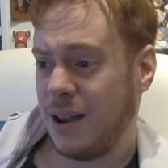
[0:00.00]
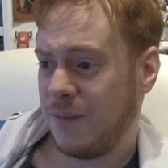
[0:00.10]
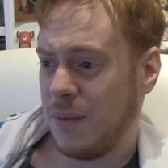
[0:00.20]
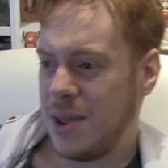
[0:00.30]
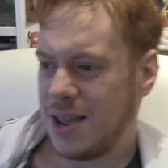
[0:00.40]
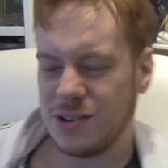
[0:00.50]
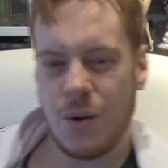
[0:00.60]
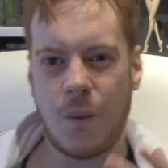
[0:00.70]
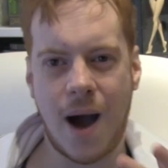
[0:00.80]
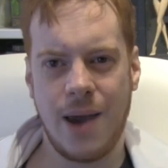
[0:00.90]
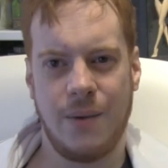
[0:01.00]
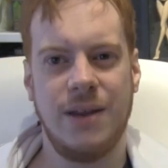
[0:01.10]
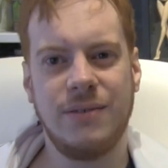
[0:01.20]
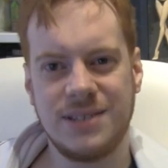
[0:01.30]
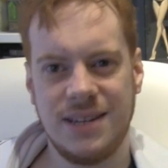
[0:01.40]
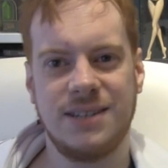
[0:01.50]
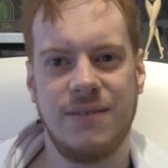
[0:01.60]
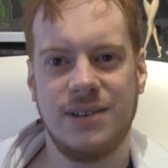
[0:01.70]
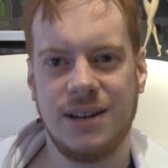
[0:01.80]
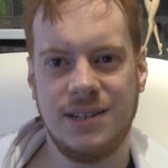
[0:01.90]
For me, I don't know why. Whenever I see
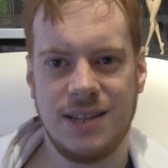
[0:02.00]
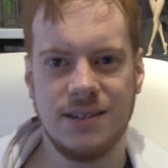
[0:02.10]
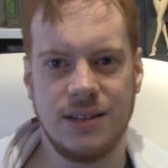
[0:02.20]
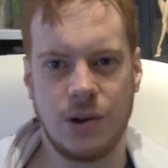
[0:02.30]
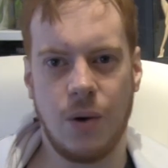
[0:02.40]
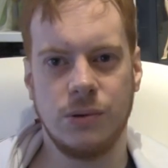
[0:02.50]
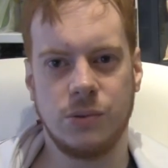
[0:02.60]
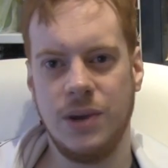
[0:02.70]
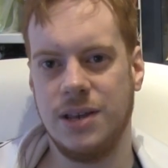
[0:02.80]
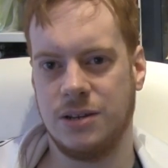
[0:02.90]
Seven Deadly Sins, it's always weird.